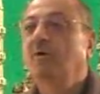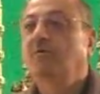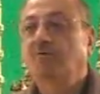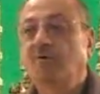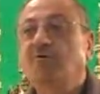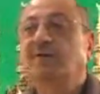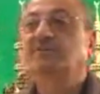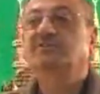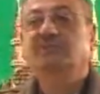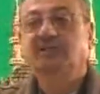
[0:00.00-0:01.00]
fawqa
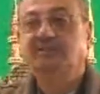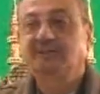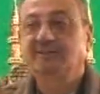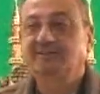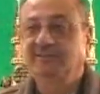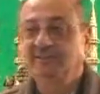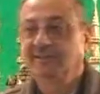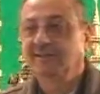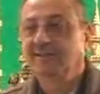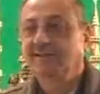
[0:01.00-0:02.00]
shajarati.
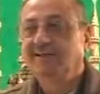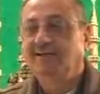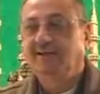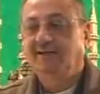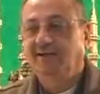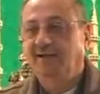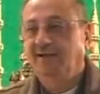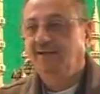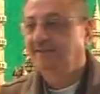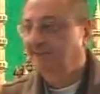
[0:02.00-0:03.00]

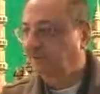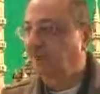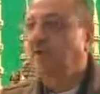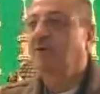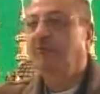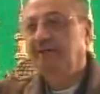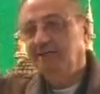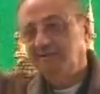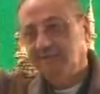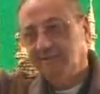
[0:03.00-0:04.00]
The sparrow
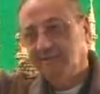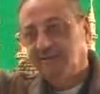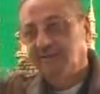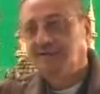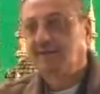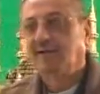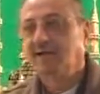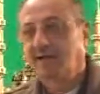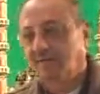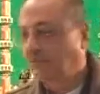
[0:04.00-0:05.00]
is
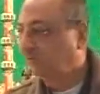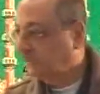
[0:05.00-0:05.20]
above the